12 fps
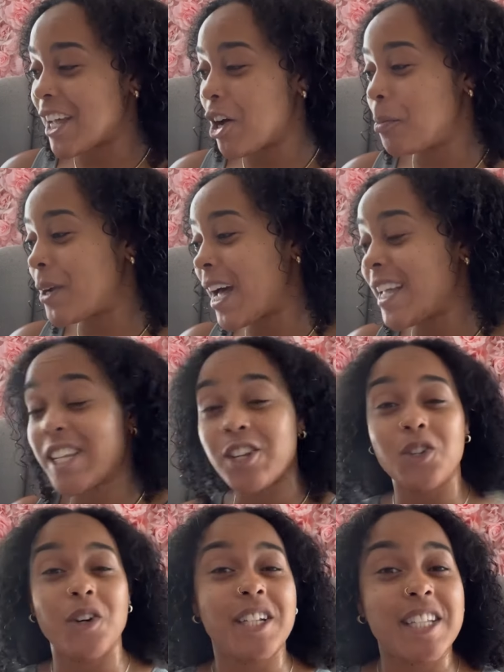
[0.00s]
I hope you guys
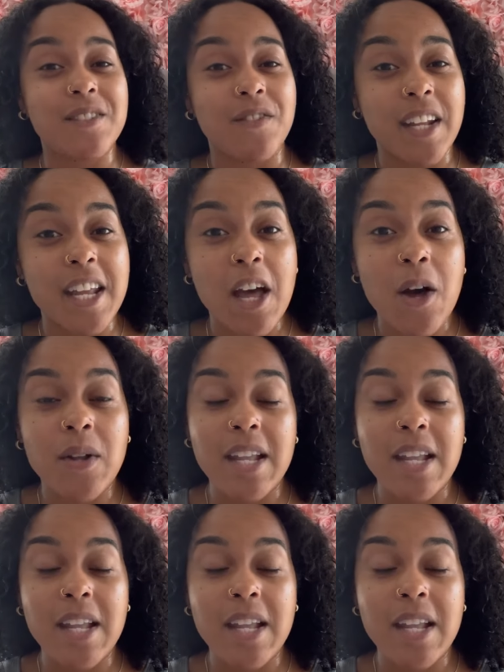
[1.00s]
enjoyed this video.